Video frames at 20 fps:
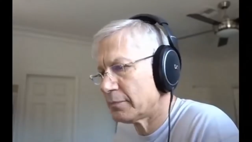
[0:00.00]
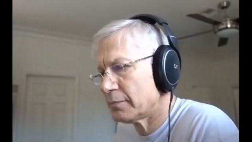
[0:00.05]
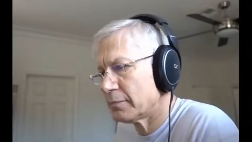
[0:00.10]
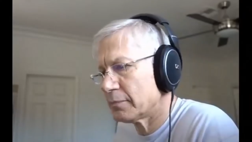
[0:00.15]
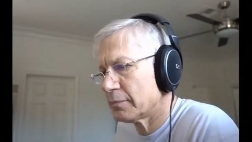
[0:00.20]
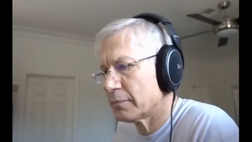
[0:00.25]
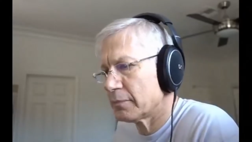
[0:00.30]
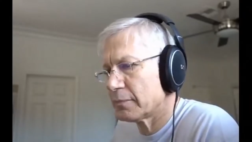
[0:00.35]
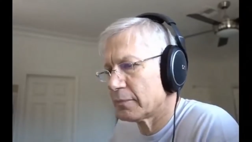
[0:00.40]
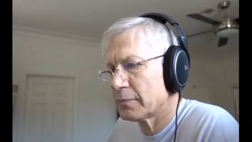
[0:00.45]

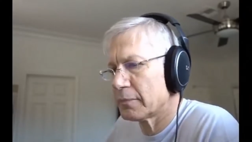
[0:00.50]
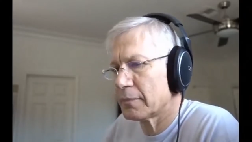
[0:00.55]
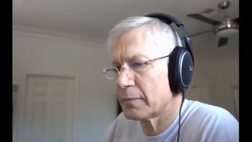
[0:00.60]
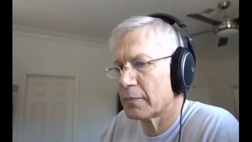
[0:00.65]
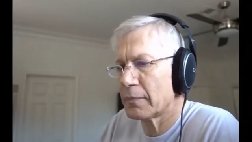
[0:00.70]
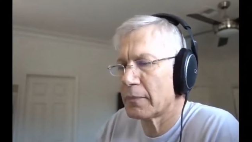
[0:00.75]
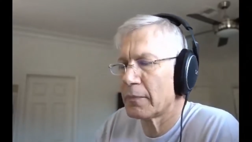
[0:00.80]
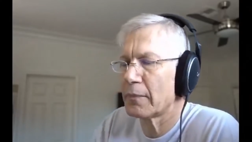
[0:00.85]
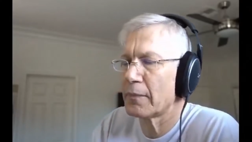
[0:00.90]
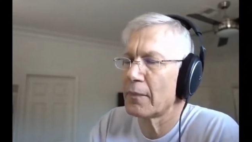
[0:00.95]

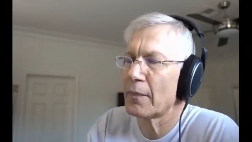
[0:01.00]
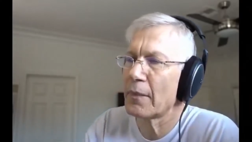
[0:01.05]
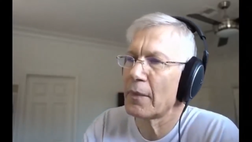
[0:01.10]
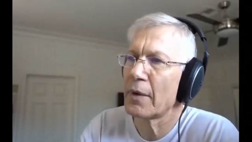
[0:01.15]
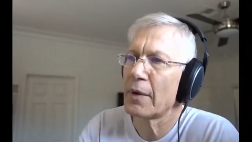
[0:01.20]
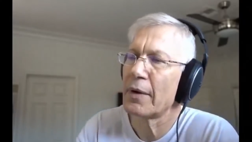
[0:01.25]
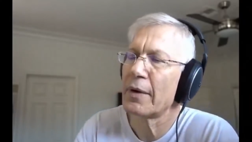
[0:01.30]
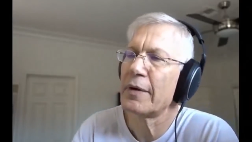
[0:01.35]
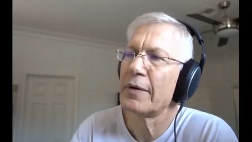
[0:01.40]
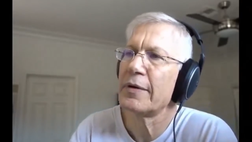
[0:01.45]

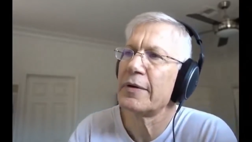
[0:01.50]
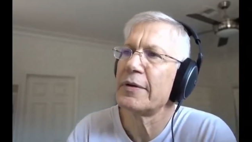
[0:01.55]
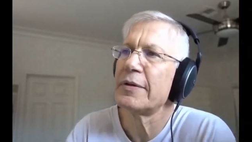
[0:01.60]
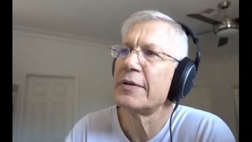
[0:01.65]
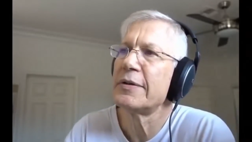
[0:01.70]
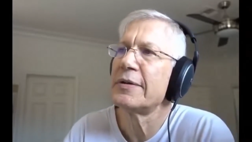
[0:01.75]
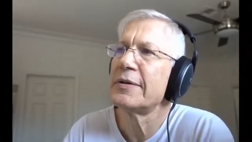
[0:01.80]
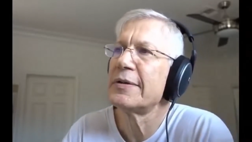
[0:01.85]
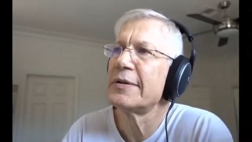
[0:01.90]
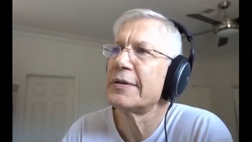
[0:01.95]

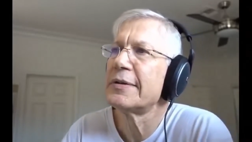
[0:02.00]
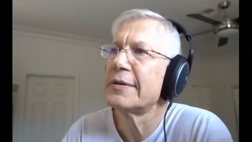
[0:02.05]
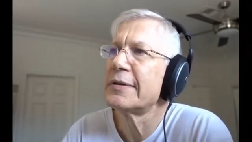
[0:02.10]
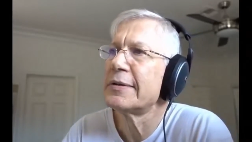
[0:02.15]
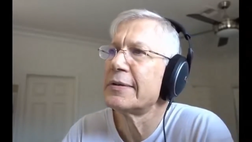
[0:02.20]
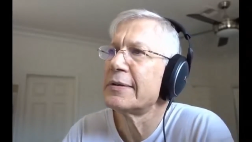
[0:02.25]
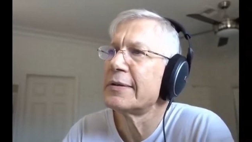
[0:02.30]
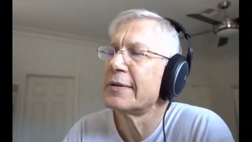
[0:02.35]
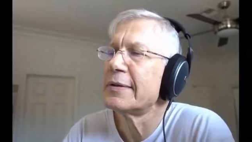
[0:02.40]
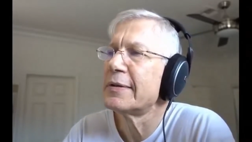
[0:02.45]

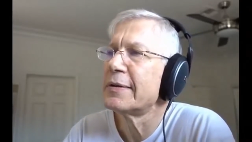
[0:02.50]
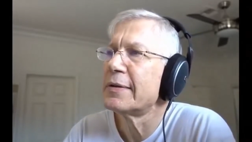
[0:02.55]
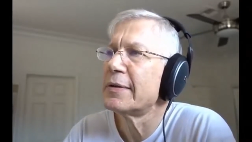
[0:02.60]
(silence)